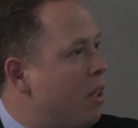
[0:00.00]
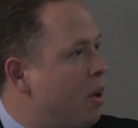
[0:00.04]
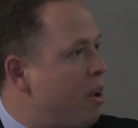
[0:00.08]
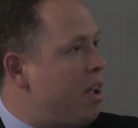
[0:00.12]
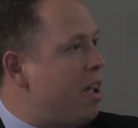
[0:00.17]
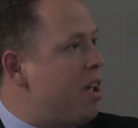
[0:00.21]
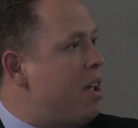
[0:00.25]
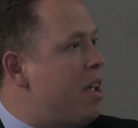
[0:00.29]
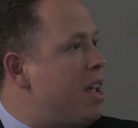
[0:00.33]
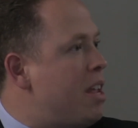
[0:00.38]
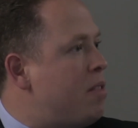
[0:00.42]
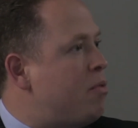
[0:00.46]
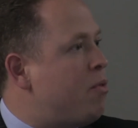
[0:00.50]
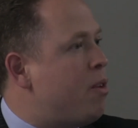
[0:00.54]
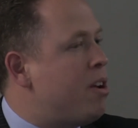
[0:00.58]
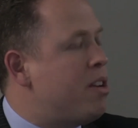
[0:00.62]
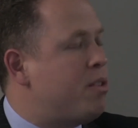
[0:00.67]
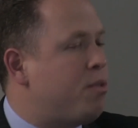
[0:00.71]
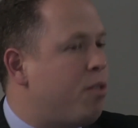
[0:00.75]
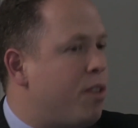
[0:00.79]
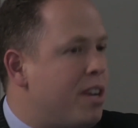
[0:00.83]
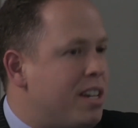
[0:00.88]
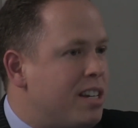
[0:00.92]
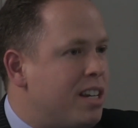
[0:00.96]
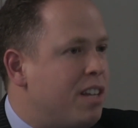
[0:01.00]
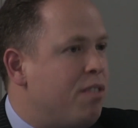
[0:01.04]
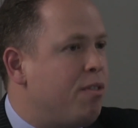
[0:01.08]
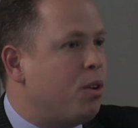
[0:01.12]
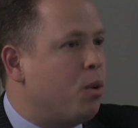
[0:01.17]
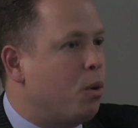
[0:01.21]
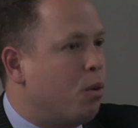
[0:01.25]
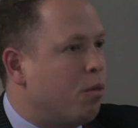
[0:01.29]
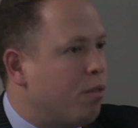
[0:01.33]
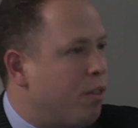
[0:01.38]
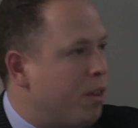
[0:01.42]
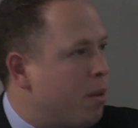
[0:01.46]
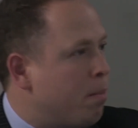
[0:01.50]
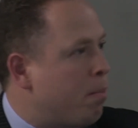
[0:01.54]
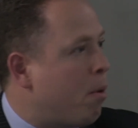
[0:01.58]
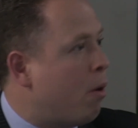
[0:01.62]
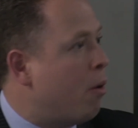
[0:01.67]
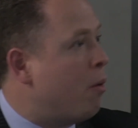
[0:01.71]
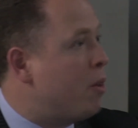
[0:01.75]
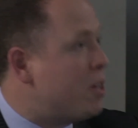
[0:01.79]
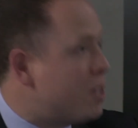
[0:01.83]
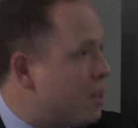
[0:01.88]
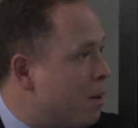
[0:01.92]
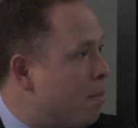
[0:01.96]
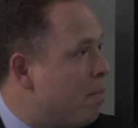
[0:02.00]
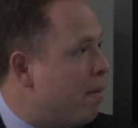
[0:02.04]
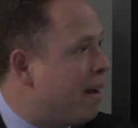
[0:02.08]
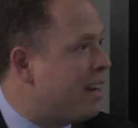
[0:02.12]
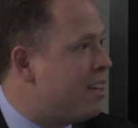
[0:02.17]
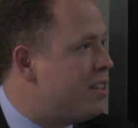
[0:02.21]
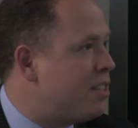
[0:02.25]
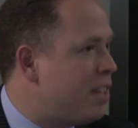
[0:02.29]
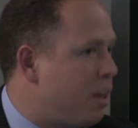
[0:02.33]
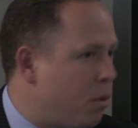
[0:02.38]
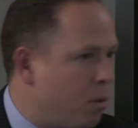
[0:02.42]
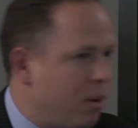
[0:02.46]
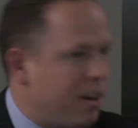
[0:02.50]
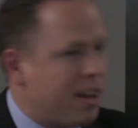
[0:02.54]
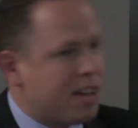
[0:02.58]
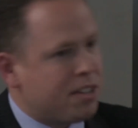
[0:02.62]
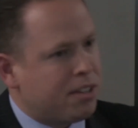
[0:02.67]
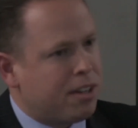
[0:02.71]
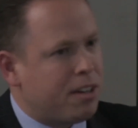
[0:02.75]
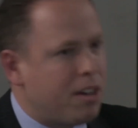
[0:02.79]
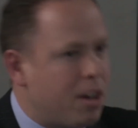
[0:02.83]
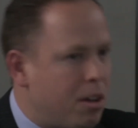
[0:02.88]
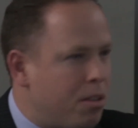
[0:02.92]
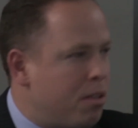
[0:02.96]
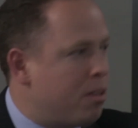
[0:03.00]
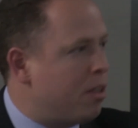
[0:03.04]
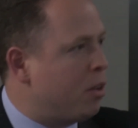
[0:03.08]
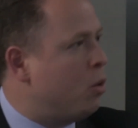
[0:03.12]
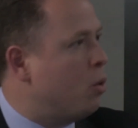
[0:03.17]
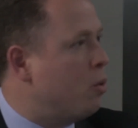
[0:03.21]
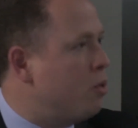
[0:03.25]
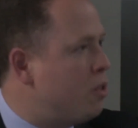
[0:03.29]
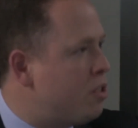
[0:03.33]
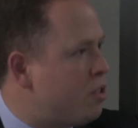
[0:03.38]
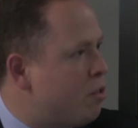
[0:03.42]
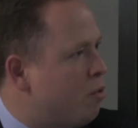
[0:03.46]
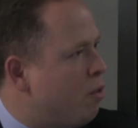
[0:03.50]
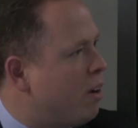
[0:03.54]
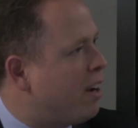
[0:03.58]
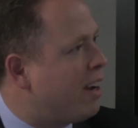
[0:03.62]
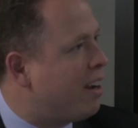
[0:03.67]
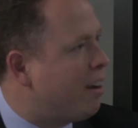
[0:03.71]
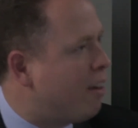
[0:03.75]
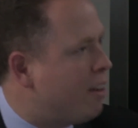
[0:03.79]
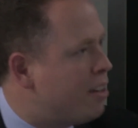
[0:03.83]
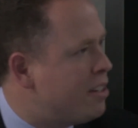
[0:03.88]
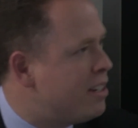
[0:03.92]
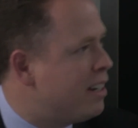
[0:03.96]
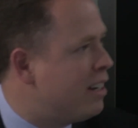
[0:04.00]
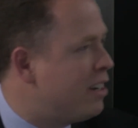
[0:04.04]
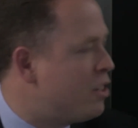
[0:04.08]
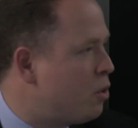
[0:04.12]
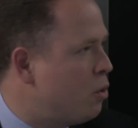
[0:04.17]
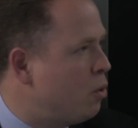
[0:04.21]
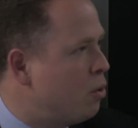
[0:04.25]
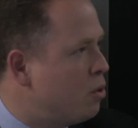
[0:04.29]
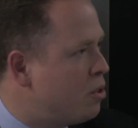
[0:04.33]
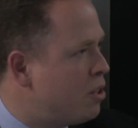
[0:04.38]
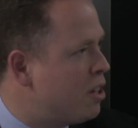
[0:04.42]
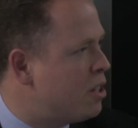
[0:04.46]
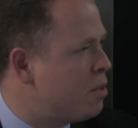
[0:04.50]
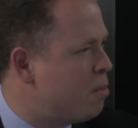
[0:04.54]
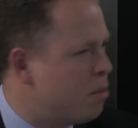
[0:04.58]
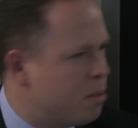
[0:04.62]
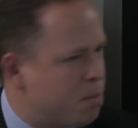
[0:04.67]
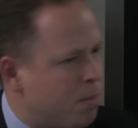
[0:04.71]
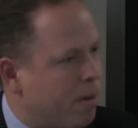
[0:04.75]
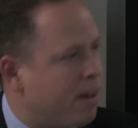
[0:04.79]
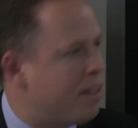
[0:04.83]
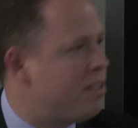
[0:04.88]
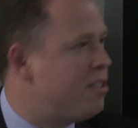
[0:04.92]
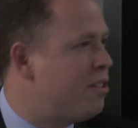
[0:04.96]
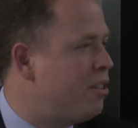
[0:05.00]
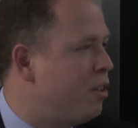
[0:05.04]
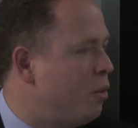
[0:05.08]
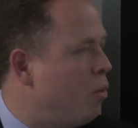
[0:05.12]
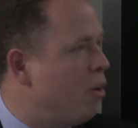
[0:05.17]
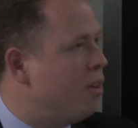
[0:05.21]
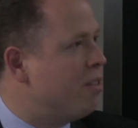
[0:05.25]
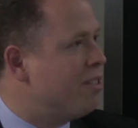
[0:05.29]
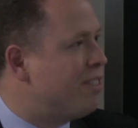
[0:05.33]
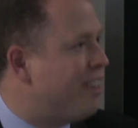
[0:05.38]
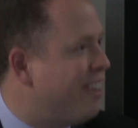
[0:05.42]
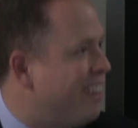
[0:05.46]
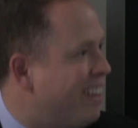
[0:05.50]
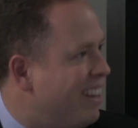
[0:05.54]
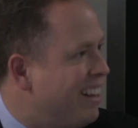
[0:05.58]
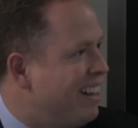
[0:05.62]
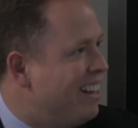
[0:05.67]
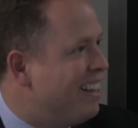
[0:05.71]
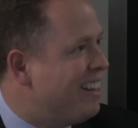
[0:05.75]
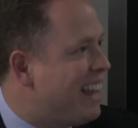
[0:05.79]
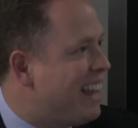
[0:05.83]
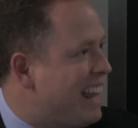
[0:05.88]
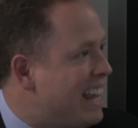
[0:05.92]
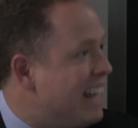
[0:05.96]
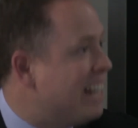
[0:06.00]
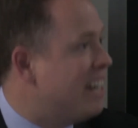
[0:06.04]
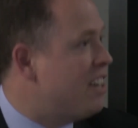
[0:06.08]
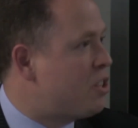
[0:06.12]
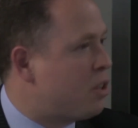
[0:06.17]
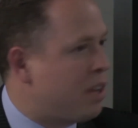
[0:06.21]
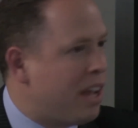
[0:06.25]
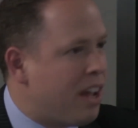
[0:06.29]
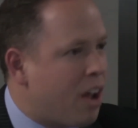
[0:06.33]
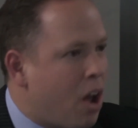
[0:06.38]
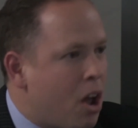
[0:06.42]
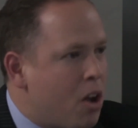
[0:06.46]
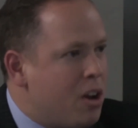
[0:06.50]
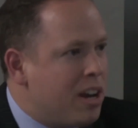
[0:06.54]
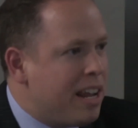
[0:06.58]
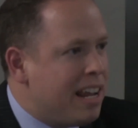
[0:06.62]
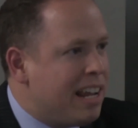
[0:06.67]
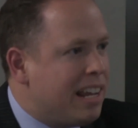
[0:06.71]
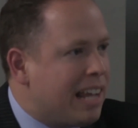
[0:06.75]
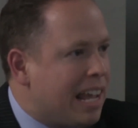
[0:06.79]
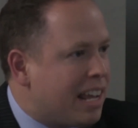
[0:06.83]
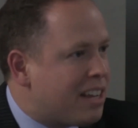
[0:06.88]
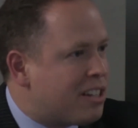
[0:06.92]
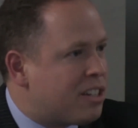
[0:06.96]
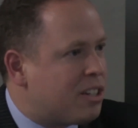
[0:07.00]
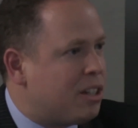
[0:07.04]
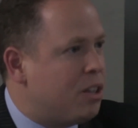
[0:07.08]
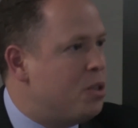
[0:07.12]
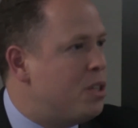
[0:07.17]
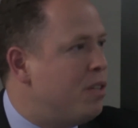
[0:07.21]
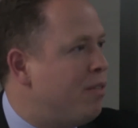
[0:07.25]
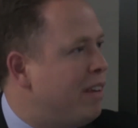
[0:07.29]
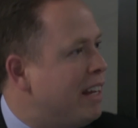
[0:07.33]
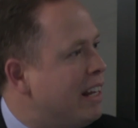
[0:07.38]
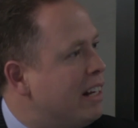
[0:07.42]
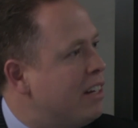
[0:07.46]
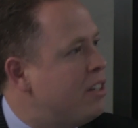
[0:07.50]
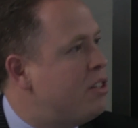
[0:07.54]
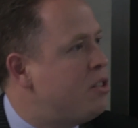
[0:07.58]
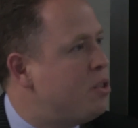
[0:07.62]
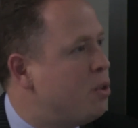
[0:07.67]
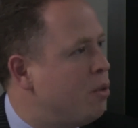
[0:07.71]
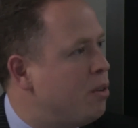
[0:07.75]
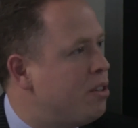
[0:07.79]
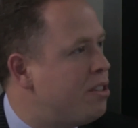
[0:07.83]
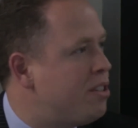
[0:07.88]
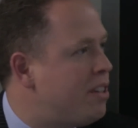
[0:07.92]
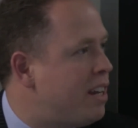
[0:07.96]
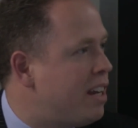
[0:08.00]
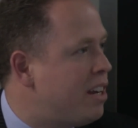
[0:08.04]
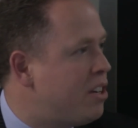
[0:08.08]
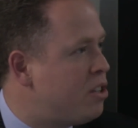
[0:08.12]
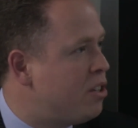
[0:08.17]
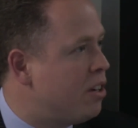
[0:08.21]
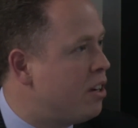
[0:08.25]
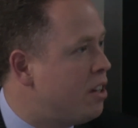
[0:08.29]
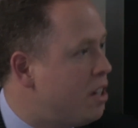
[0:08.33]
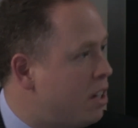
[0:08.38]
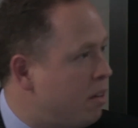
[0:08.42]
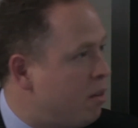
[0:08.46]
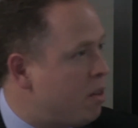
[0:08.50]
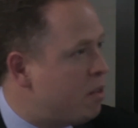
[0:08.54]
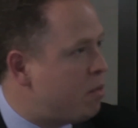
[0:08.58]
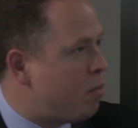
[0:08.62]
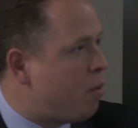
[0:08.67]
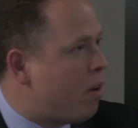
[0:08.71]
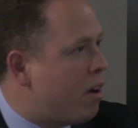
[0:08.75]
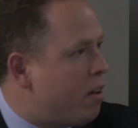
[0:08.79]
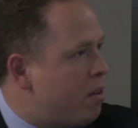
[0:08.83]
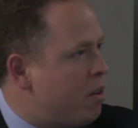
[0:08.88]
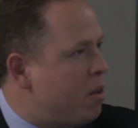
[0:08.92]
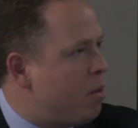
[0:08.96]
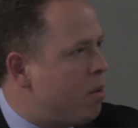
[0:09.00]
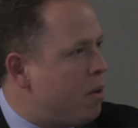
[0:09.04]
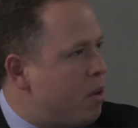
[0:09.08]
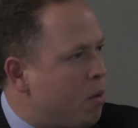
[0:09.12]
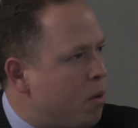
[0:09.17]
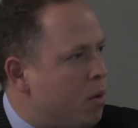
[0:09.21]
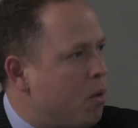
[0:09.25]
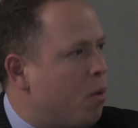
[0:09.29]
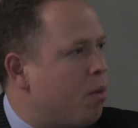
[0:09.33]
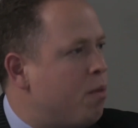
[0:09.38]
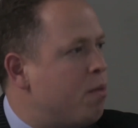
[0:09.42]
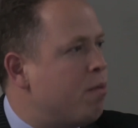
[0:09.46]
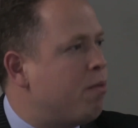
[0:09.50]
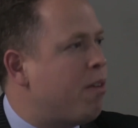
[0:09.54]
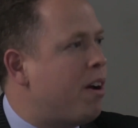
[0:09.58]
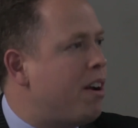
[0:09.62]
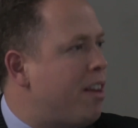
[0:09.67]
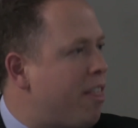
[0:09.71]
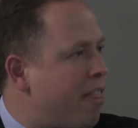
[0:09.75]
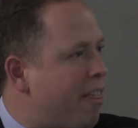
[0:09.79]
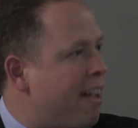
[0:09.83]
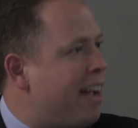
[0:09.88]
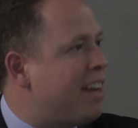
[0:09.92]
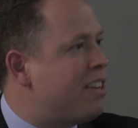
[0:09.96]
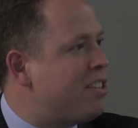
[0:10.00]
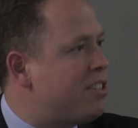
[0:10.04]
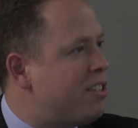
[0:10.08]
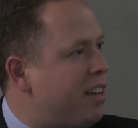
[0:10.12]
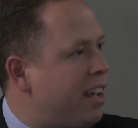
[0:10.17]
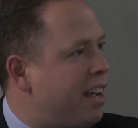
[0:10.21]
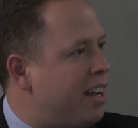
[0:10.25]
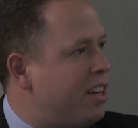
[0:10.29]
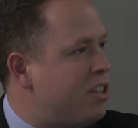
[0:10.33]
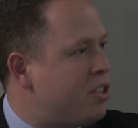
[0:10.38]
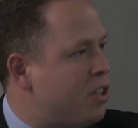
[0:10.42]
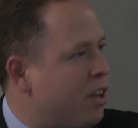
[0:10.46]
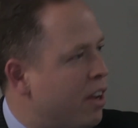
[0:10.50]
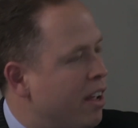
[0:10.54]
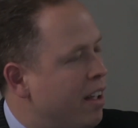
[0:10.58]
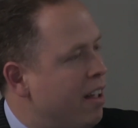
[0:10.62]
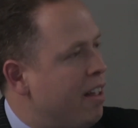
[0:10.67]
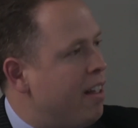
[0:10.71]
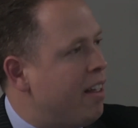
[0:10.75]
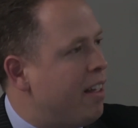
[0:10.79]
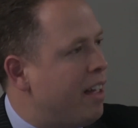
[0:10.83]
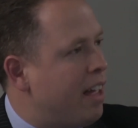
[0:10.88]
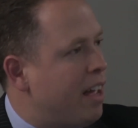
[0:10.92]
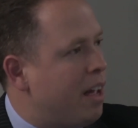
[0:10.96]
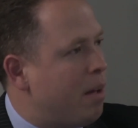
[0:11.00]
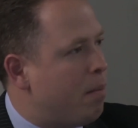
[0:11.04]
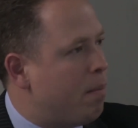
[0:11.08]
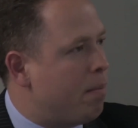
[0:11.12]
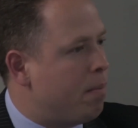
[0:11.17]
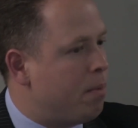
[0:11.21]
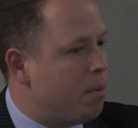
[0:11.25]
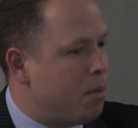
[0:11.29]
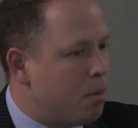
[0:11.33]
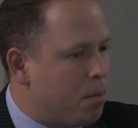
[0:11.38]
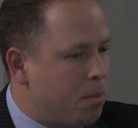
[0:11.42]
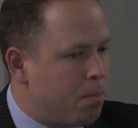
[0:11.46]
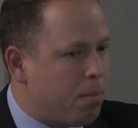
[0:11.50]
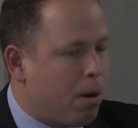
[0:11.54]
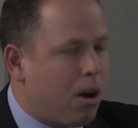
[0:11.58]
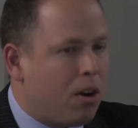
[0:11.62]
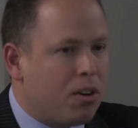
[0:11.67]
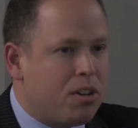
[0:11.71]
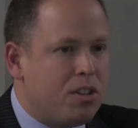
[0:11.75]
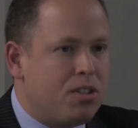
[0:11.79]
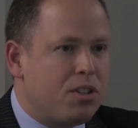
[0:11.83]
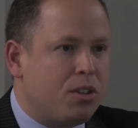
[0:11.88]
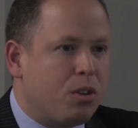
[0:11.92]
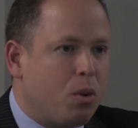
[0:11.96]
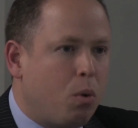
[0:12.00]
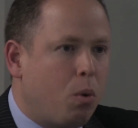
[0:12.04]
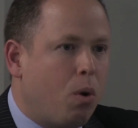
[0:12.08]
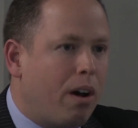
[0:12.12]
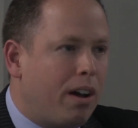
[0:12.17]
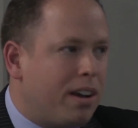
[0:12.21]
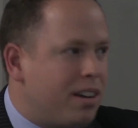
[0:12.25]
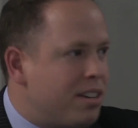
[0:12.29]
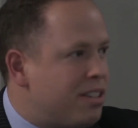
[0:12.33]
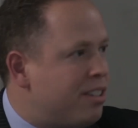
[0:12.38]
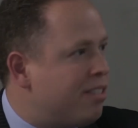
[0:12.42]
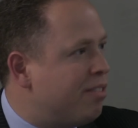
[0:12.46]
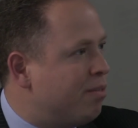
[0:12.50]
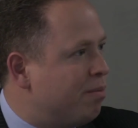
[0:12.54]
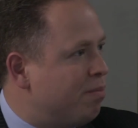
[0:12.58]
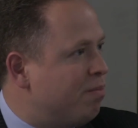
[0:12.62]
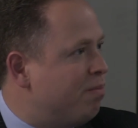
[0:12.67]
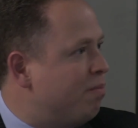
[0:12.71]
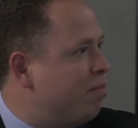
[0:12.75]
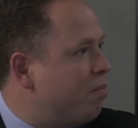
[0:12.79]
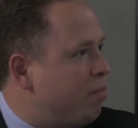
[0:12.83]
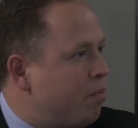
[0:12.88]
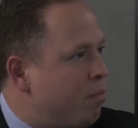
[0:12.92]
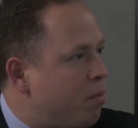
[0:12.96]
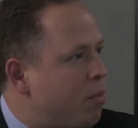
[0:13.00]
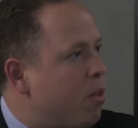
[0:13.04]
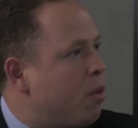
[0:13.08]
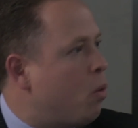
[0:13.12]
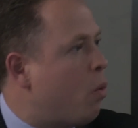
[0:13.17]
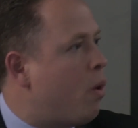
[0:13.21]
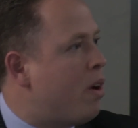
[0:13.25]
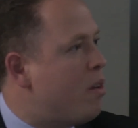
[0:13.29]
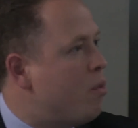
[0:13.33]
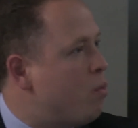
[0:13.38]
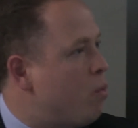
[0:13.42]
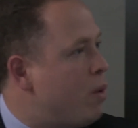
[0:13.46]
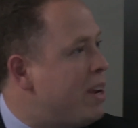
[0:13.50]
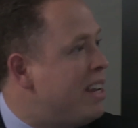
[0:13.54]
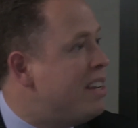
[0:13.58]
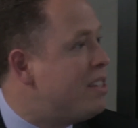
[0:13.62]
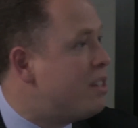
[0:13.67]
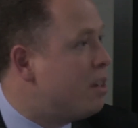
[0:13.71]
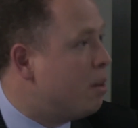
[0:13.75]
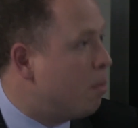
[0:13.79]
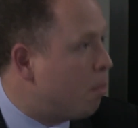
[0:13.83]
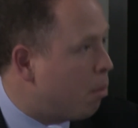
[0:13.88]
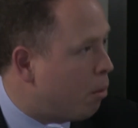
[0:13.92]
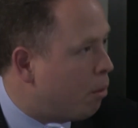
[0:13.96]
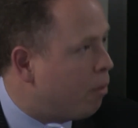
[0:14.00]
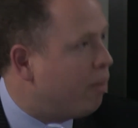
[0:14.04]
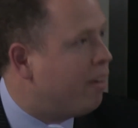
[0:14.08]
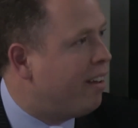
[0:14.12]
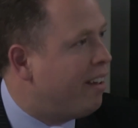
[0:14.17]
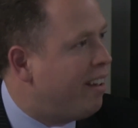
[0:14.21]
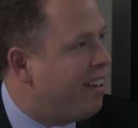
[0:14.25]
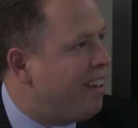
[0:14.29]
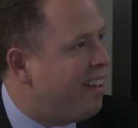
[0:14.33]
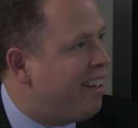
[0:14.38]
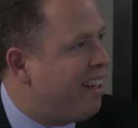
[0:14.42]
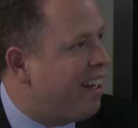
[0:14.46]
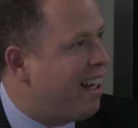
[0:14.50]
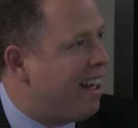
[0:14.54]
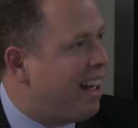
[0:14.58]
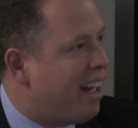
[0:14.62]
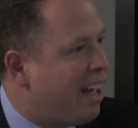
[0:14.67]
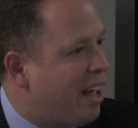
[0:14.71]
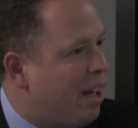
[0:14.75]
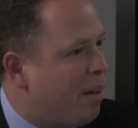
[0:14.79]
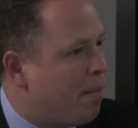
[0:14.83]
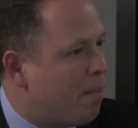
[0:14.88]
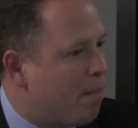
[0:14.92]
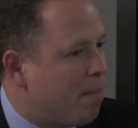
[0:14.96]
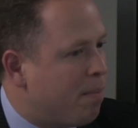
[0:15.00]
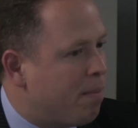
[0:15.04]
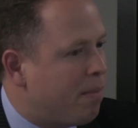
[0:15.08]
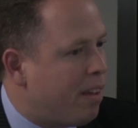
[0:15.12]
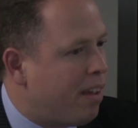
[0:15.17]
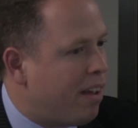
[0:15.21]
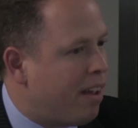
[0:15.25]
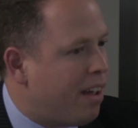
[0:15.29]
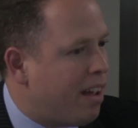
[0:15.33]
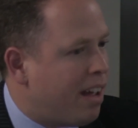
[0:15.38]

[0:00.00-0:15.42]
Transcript: It's very difficult for the borrower to come back and say, well, yes, I know that the court doesn't recognise English court judgments, but I still want exclusive English jurisdiction. And you often find at that stage parties are quite reasonable. And